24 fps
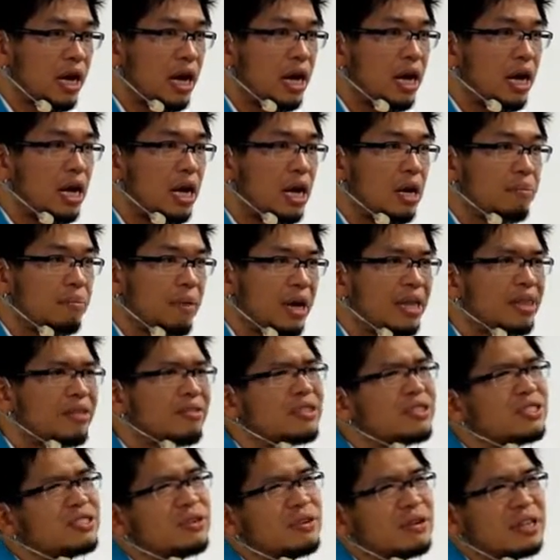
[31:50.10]
Um, and there
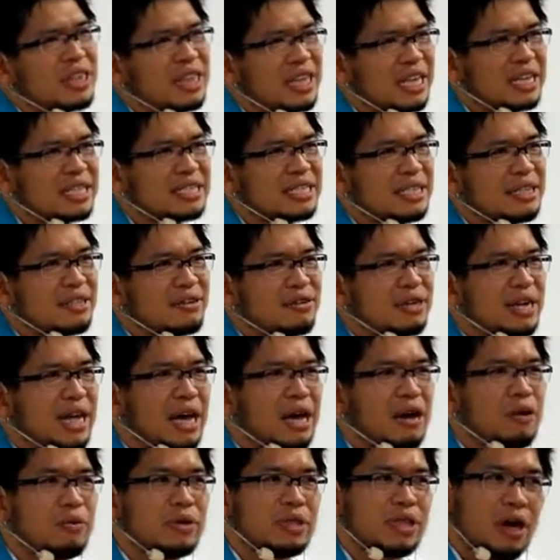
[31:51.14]
are certain things in there now
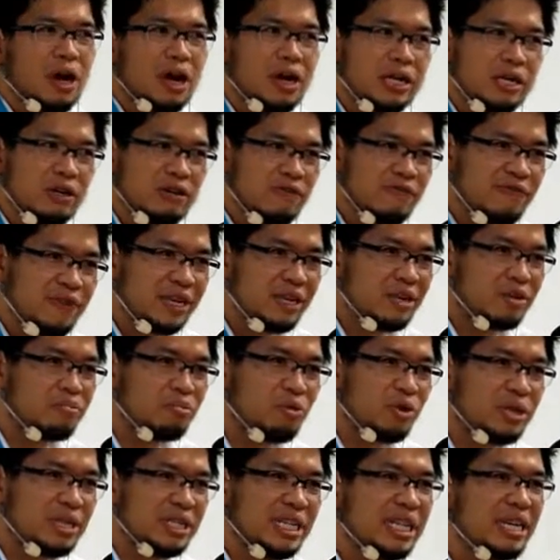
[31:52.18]
with audio
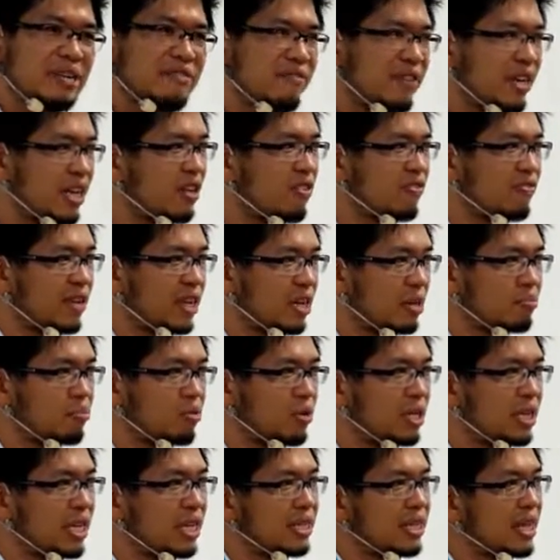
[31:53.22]
fingerprinting and video
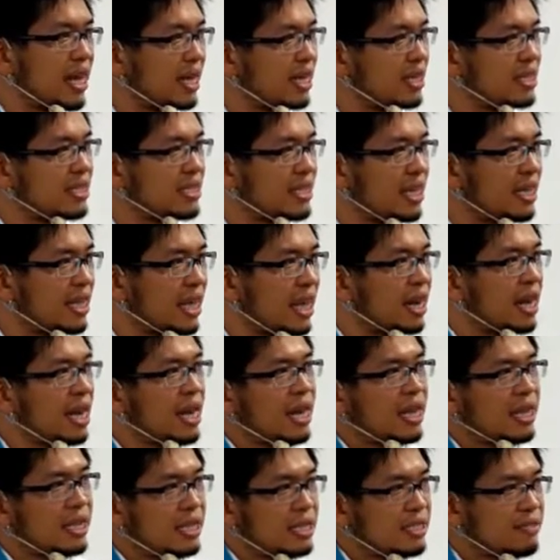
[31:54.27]
fingerprinting that can say that
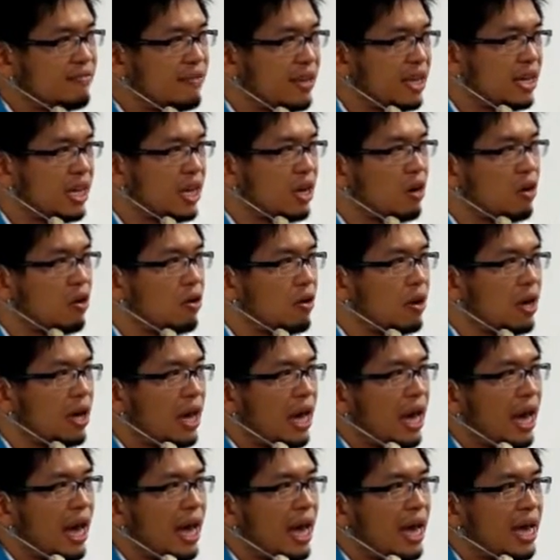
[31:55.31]
this video
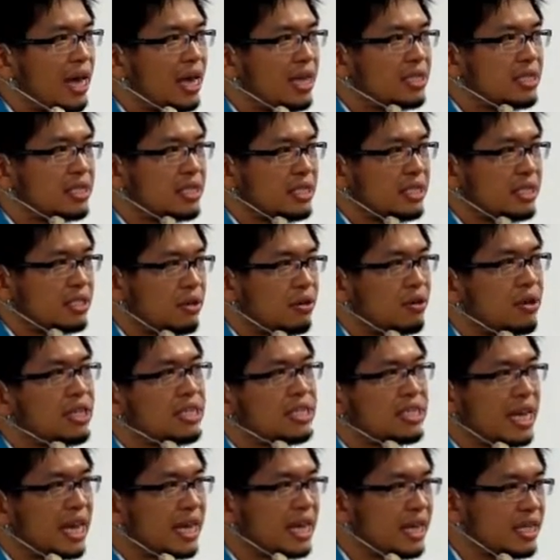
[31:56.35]
has thirty
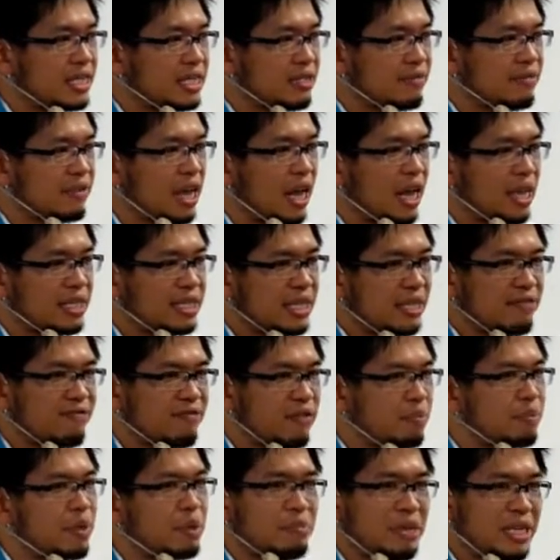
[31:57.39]
seconds of content
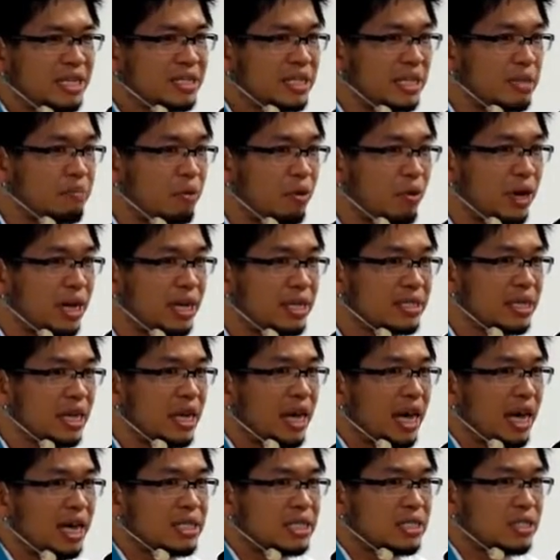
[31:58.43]
from the Beastie Boys,
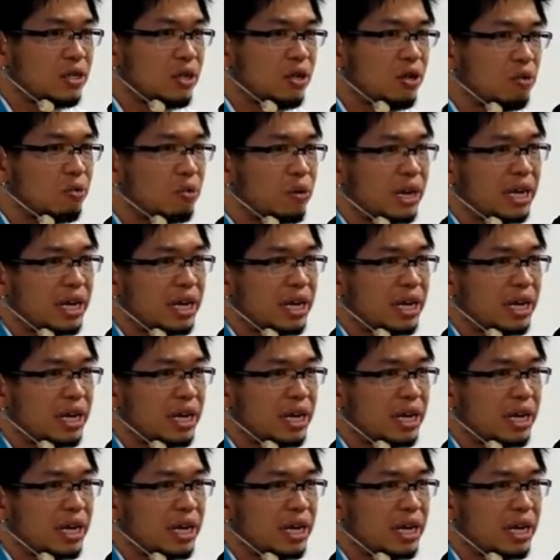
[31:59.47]
and so we're